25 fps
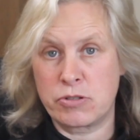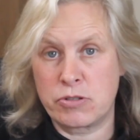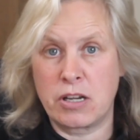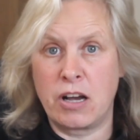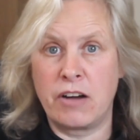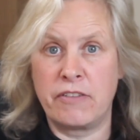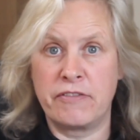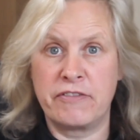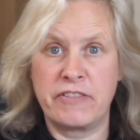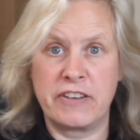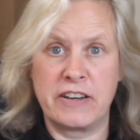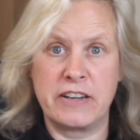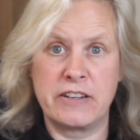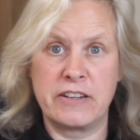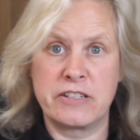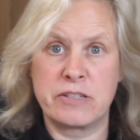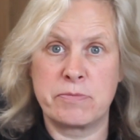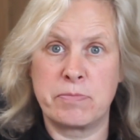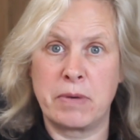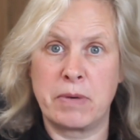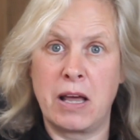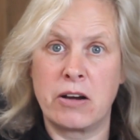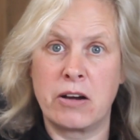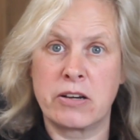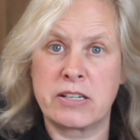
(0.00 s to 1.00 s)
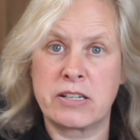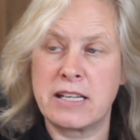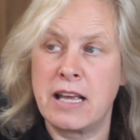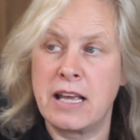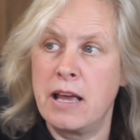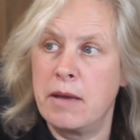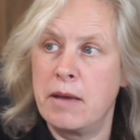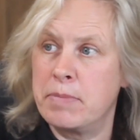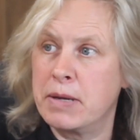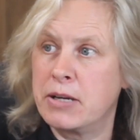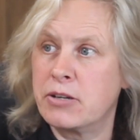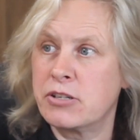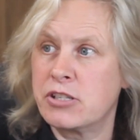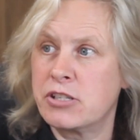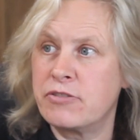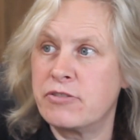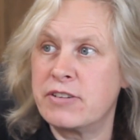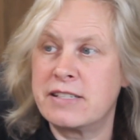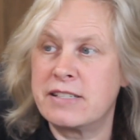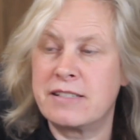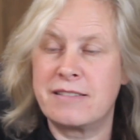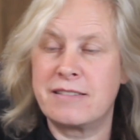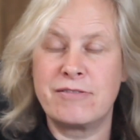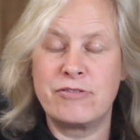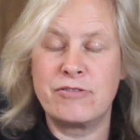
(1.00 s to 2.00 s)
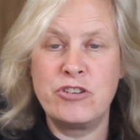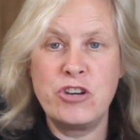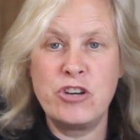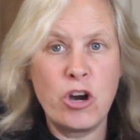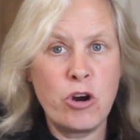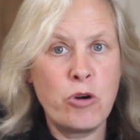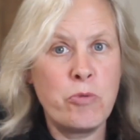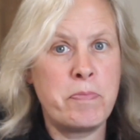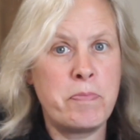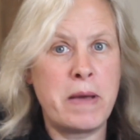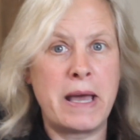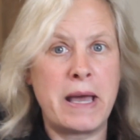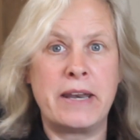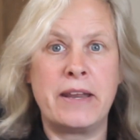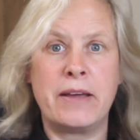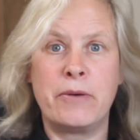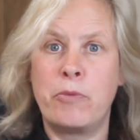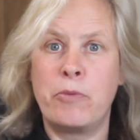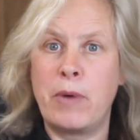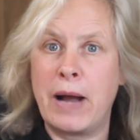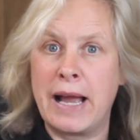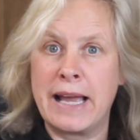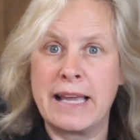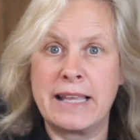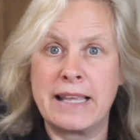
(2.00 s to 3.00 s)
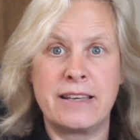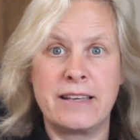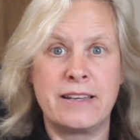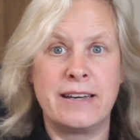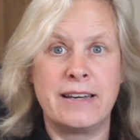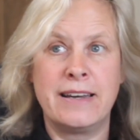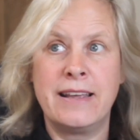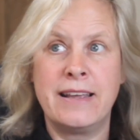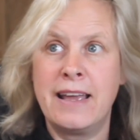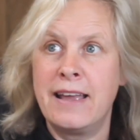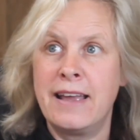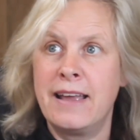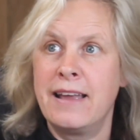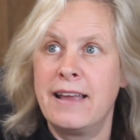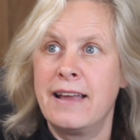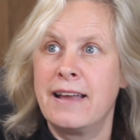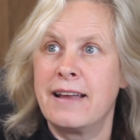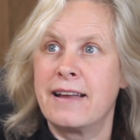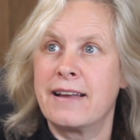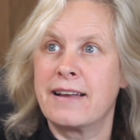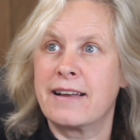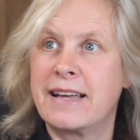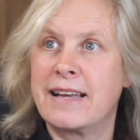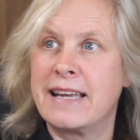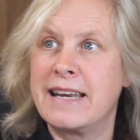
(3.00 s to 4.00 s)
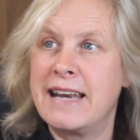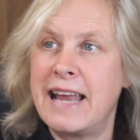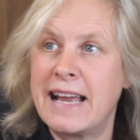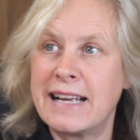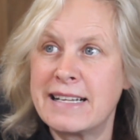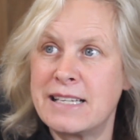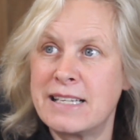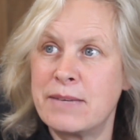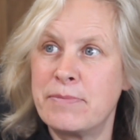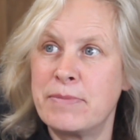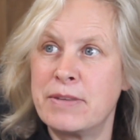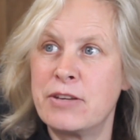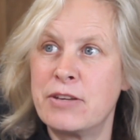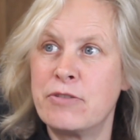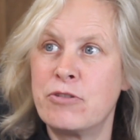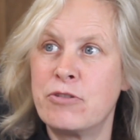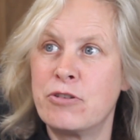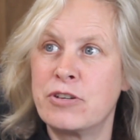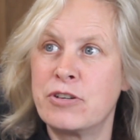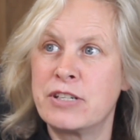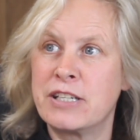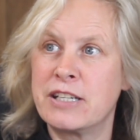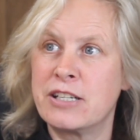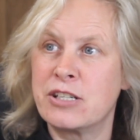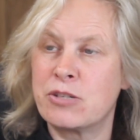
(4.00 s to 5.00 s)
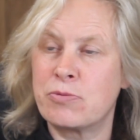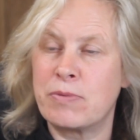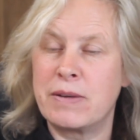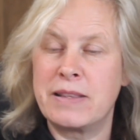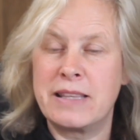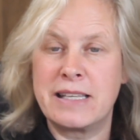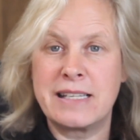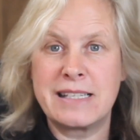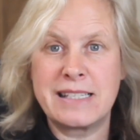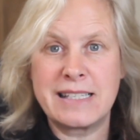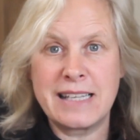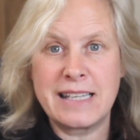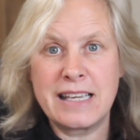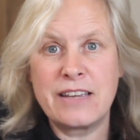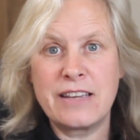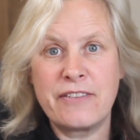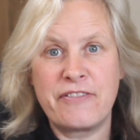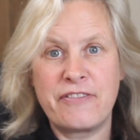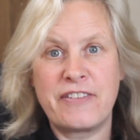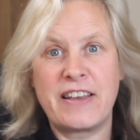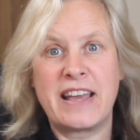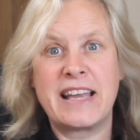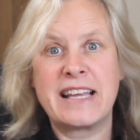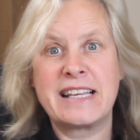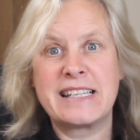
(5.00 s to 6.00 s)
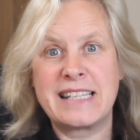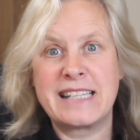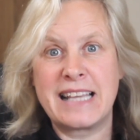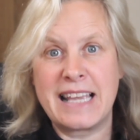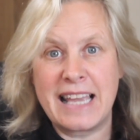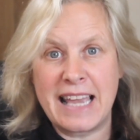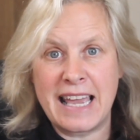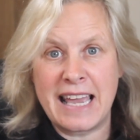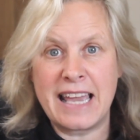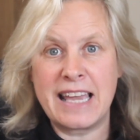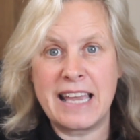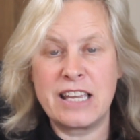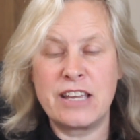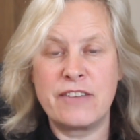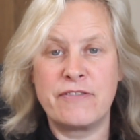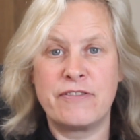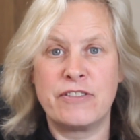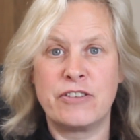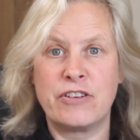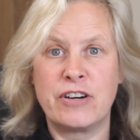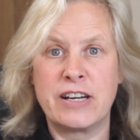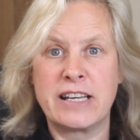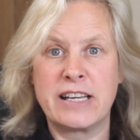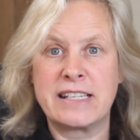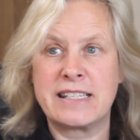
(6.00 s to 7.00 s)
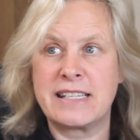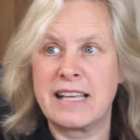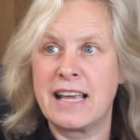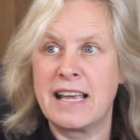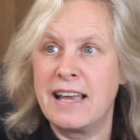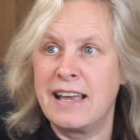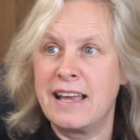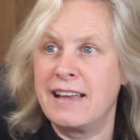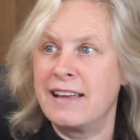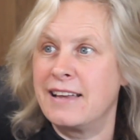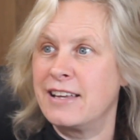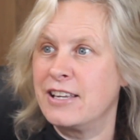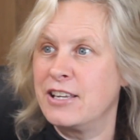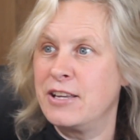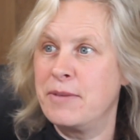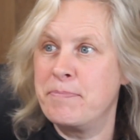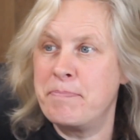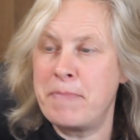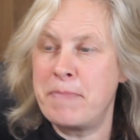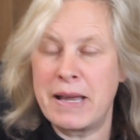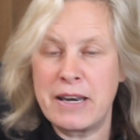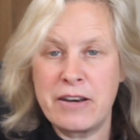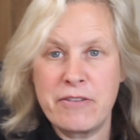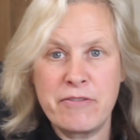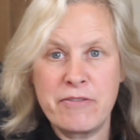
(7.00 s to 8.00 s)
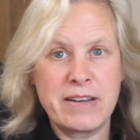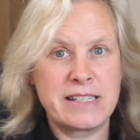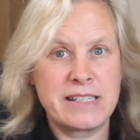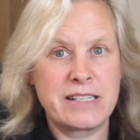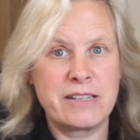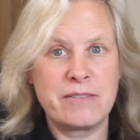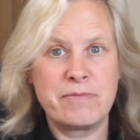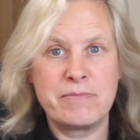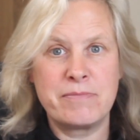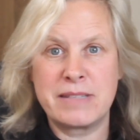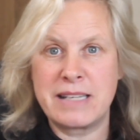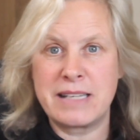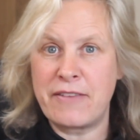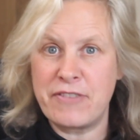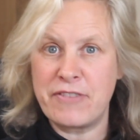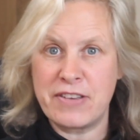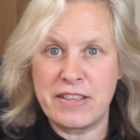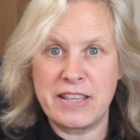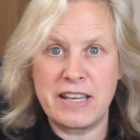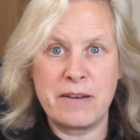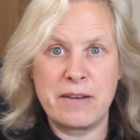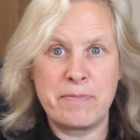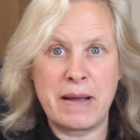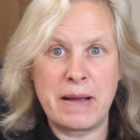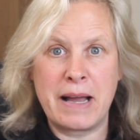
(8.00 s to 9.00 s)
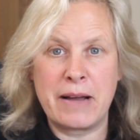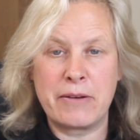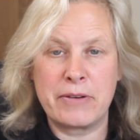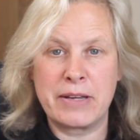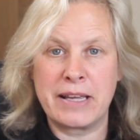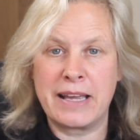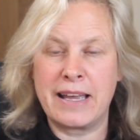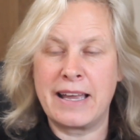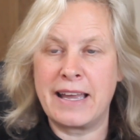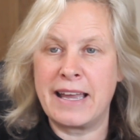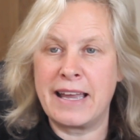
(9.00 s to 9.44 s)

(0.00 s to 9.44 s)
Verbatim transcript: confidence blocks because there is no better way than connecting with your audience when they see your face, hear your voice, your mannerisms, everything about you.